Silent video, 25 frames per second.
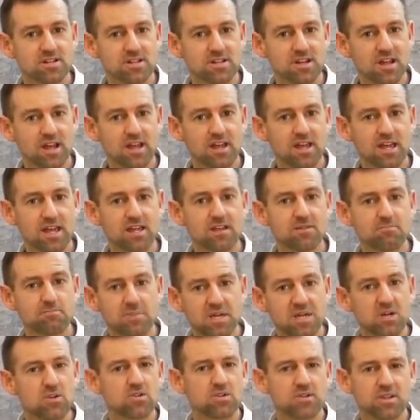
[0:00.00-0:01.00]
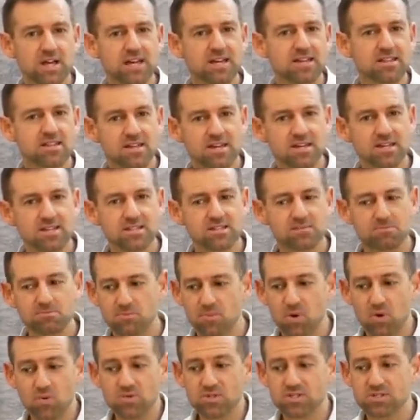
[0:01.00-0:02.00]
Okay, in a meal like this,
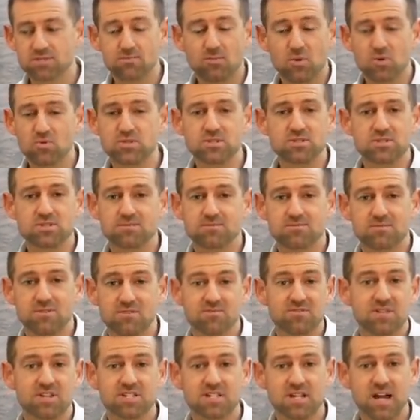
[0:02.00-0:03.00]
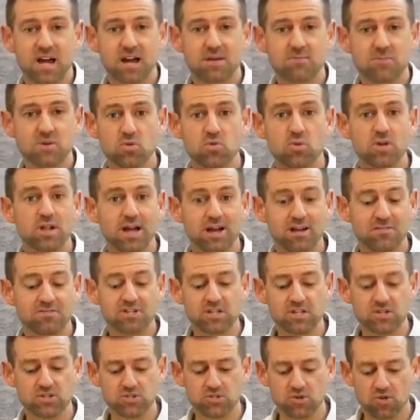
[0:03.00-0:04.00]
most most of the time you will have
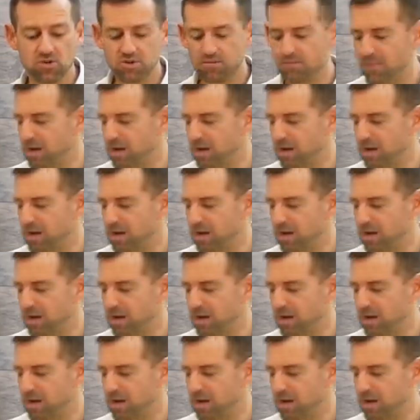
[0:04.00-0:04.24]
dessert.